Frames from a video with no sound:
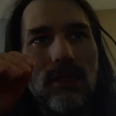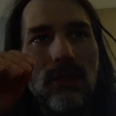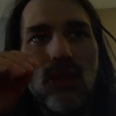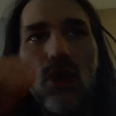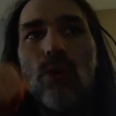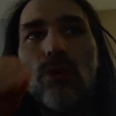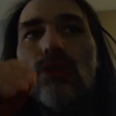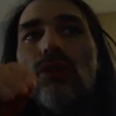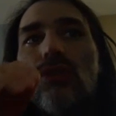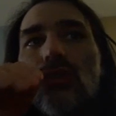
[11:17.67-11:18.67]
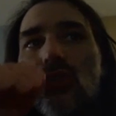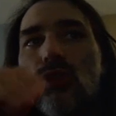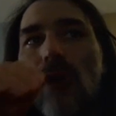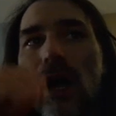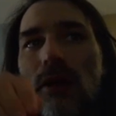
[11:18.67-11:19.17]
don't do
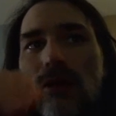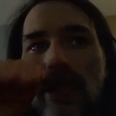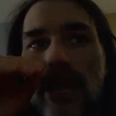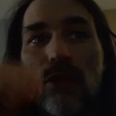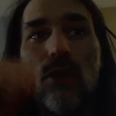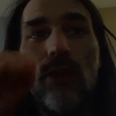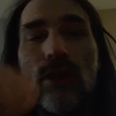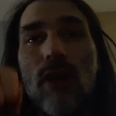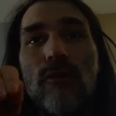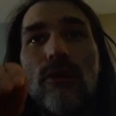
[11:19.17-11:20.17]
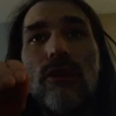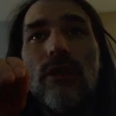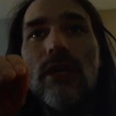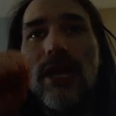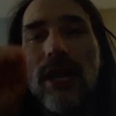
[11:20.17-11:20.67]
well, or that I don't cover,
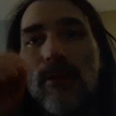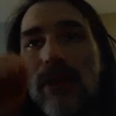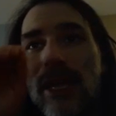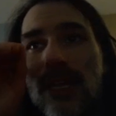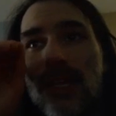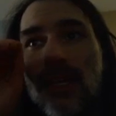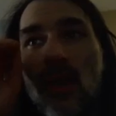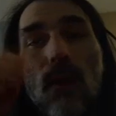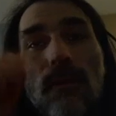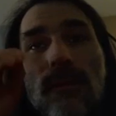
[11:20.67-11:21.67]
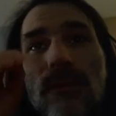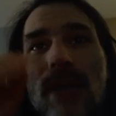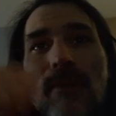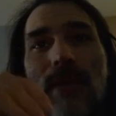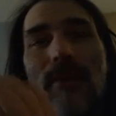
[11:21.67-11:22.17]
and I'm hopeful
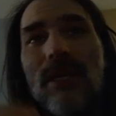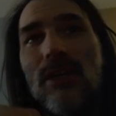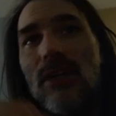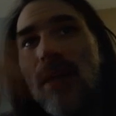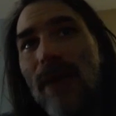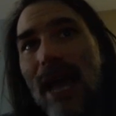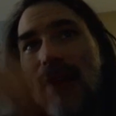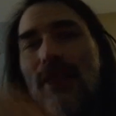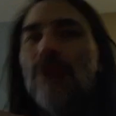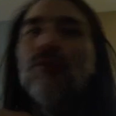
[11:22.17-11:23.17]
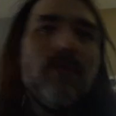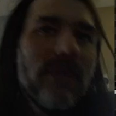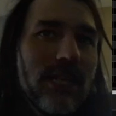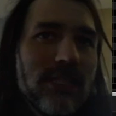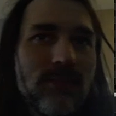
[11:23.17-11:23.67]
that maybe it'll come back, they rip
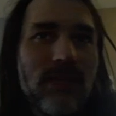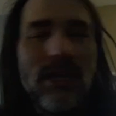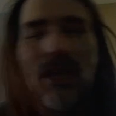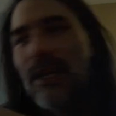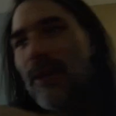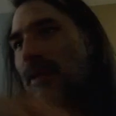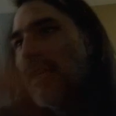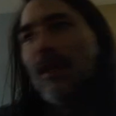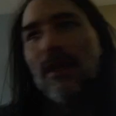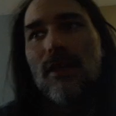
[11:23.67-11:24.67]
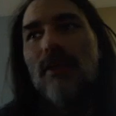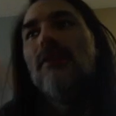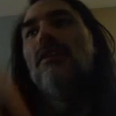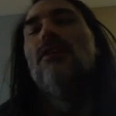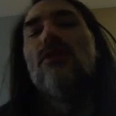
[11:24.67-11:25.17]
against me and I end up getting,
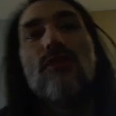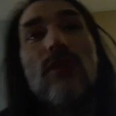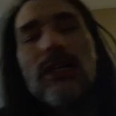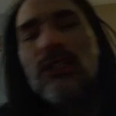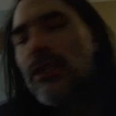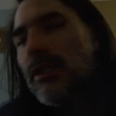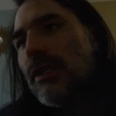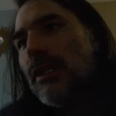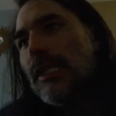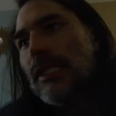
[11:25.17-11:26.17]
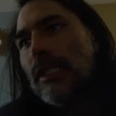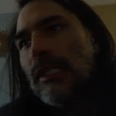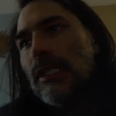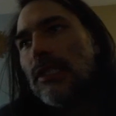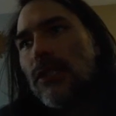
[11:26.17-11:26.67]
crushed.
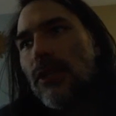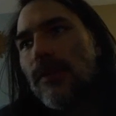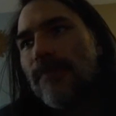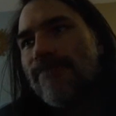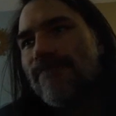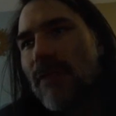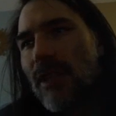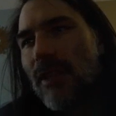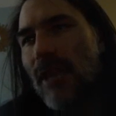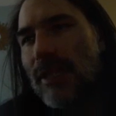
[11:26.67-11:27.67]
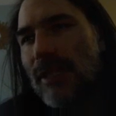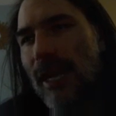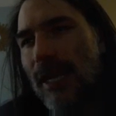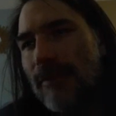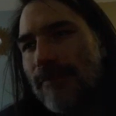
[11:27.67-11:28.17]
So that's that.